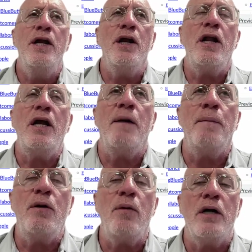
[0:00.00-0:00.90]
you're going to
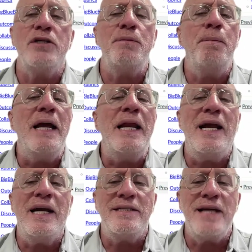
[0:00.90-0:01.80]
come across
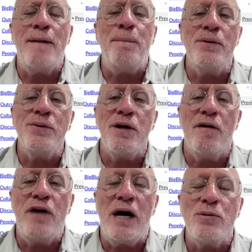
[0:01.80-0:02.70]
many examples
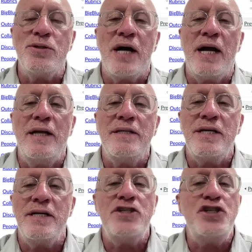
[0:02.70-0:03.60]
of how science
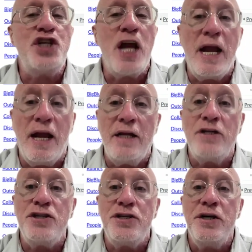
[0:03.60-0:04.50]
has
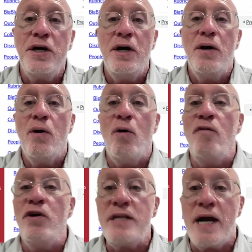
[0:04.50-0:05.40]
changed
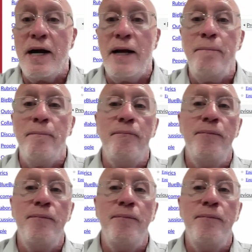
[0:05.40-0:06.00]
over time.